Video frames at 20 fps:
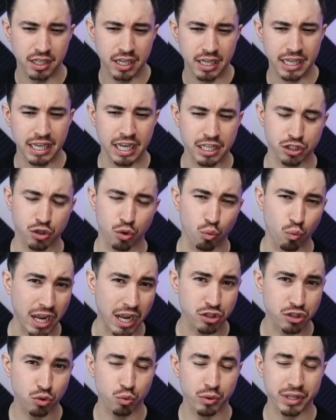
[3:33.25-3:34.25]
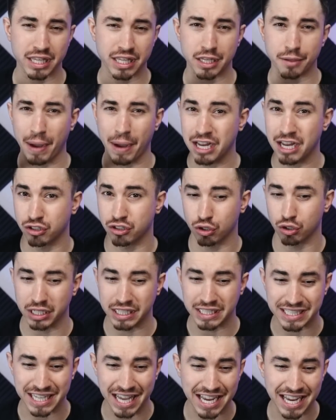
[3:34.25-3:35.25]
He hasn't wrestled within the past
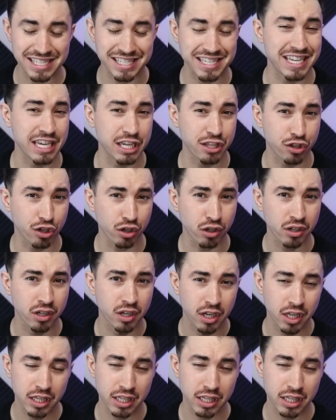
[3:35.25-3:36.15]
30 days either.